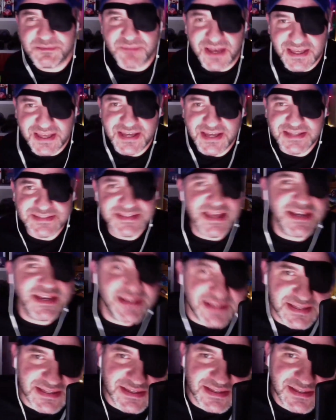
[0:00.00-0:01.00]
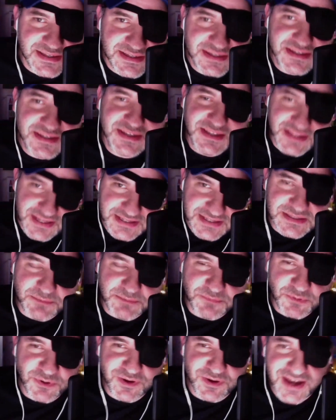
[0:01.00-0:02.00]
my identity,
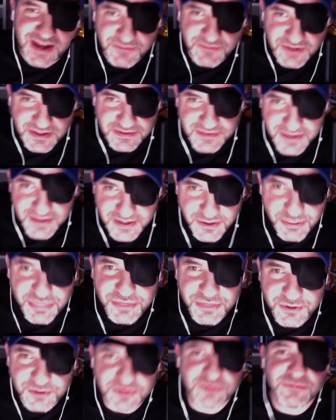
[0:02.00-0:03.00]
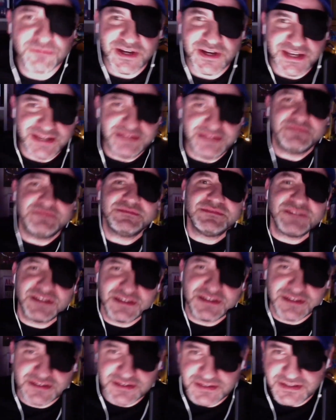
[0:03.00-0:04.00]
except for having like a third-rate,
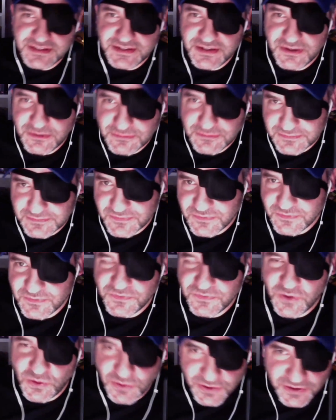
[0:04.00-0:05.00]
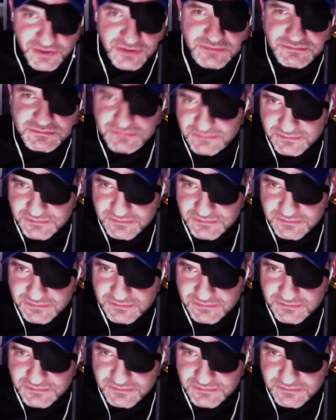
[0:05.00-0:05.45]
vulgar